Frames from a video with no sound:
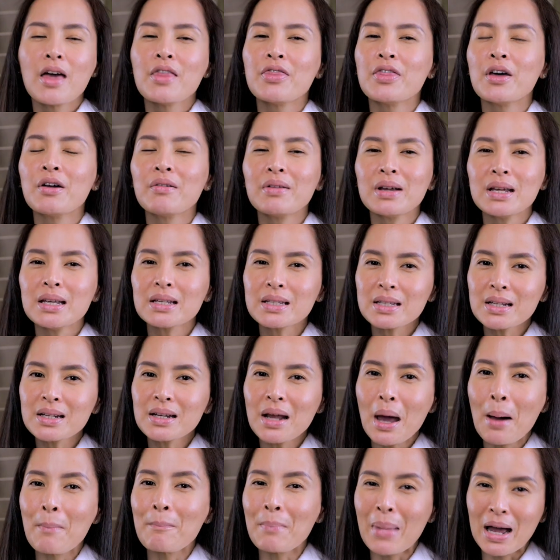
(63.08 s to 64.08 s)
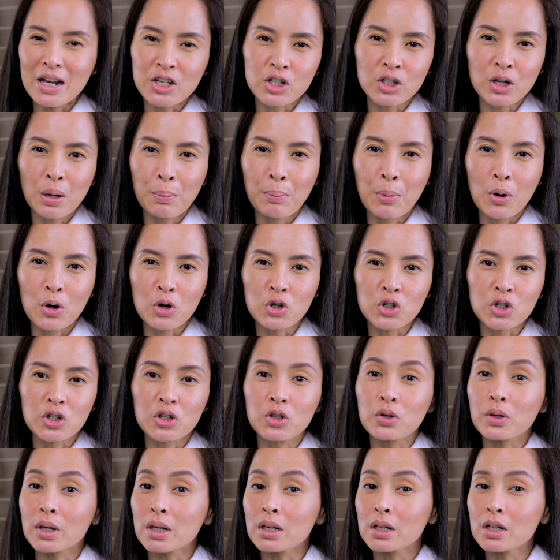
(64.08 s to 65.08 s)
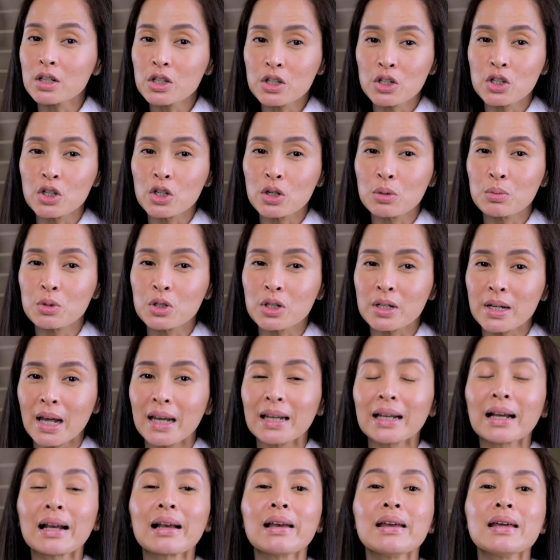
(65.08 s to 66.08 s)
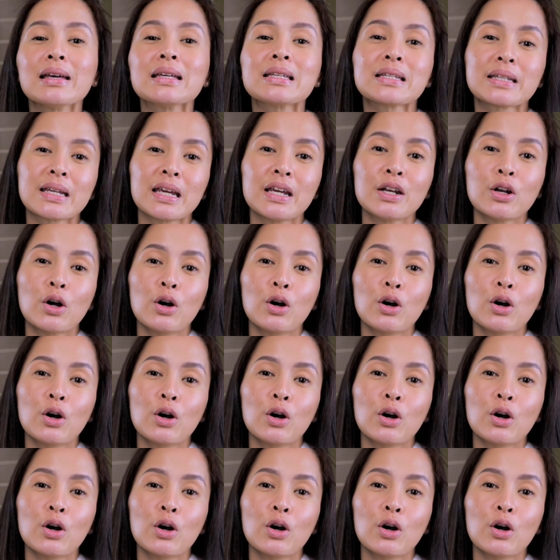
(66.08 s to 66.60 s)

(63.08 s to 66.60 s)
There isn't a magical potion you can consume to get clear skin